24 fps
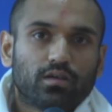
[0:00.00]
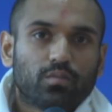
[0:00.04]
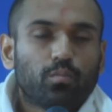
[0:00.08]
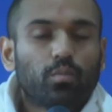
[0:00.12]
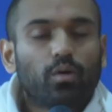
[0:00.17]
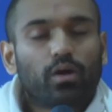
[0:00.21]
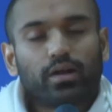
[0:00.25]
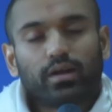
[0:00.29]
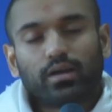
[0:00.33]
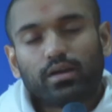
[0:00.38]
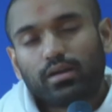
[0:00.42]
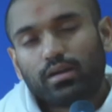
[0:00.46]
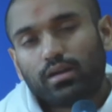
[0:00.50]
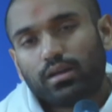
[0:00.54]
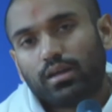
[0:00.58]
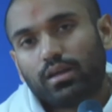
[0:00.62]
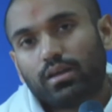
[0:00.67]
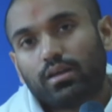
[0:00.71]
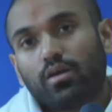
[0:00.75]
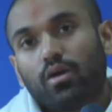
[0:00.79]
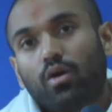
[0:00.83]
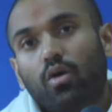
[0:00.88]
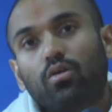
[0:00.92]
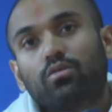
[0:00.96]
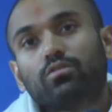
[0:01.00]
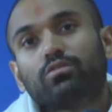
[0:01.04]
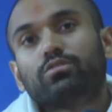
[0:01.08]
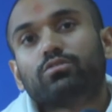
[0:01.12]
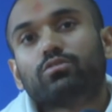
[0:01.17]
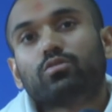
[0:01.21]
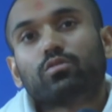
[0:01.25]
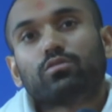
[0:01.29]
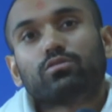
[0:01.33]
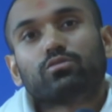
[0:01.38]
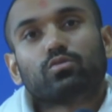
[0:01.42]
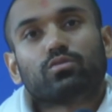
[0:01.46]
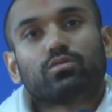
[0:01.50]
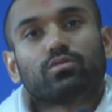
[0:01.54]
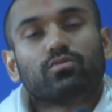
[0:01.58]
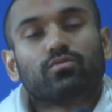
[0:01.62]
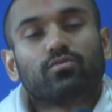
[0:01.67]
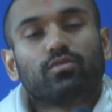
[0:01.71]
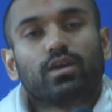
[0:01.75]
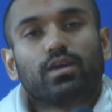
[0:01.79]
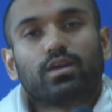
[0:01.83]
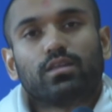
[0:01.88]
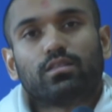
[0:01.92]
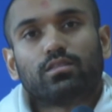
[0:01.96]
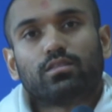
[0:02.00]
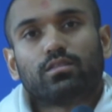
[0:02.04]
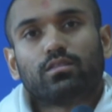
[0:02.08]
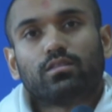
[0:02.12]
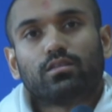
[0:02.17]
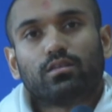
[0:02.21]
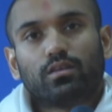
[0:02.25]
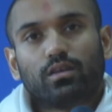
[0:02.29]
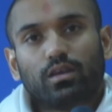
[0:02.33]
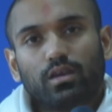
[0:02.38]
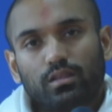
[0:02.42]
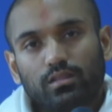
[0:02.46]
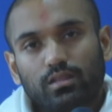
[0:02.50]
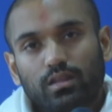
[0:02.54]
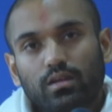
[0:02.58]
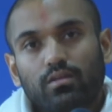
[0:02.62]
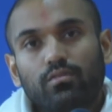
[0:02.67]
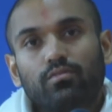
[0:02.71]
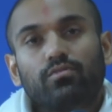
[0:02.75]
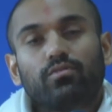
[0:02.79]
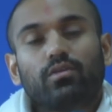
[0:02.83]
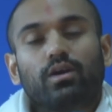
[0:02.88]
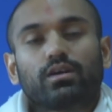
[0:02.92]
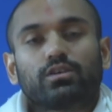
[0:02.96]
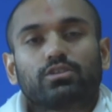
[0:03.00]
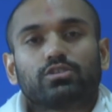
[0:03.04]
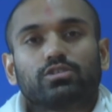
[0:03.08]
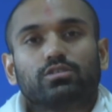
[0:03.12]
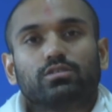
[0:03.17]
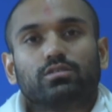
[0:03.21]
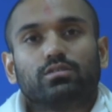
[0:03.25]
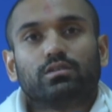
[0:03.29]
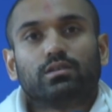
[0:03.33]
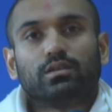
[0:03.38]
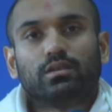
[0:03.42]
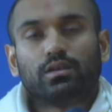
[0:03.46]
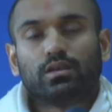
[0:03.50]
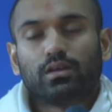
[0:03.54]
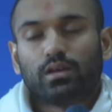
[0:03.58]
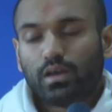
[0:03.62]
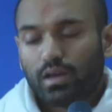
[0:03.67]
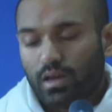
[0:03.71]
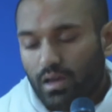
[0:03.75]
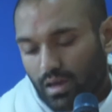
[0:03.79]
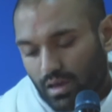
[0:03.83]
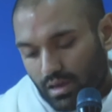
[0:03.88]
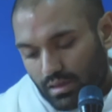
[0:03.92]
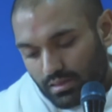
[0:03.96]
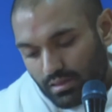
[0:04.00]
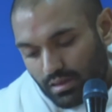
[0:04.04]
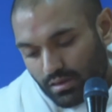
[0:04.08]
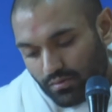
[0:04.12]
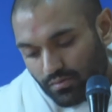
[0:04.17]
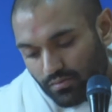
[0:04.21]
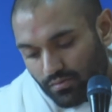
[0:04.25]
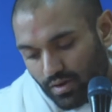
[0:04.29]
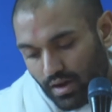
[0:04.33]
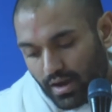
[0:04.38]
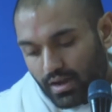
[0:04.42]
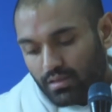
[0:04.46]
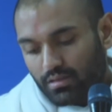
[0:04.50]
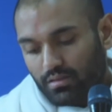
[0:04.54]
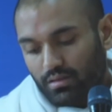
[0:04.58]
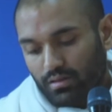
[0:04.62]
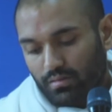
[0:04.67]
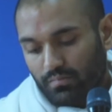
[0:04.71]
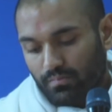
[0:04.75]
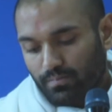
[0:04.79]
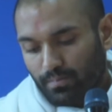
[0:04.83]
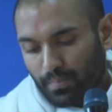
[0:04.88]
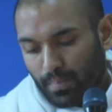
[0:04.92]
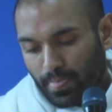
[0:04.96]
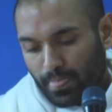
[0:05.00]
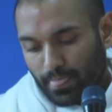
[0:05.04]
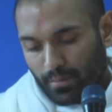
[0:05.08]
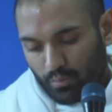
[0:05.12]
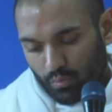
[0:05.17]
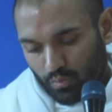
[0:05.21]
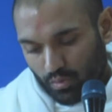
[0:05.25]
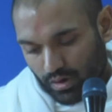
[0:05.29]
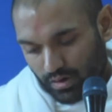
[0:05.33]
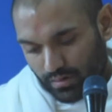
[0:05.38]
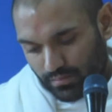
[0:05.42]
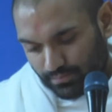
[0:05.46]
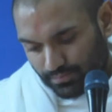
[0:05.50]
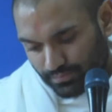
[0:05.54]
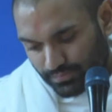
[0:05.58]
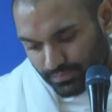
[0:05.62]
But it all starts with faith and then affection. And then finally, when